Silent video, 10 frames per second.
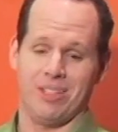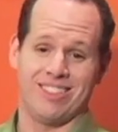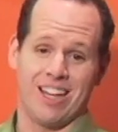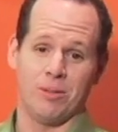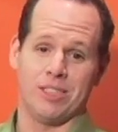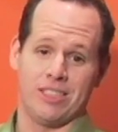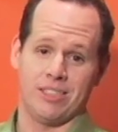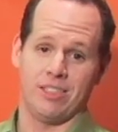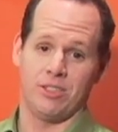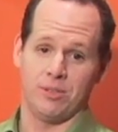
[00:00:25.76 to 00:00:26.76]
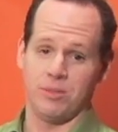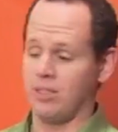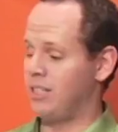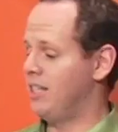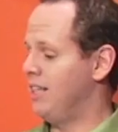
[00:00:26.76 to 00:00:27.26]
but it's not always easy to do.
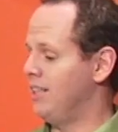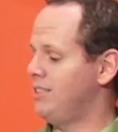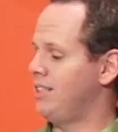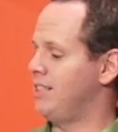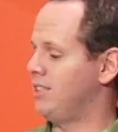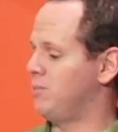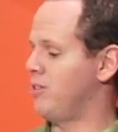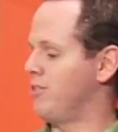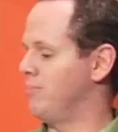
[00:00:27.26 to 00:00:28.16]
Let's say this is one of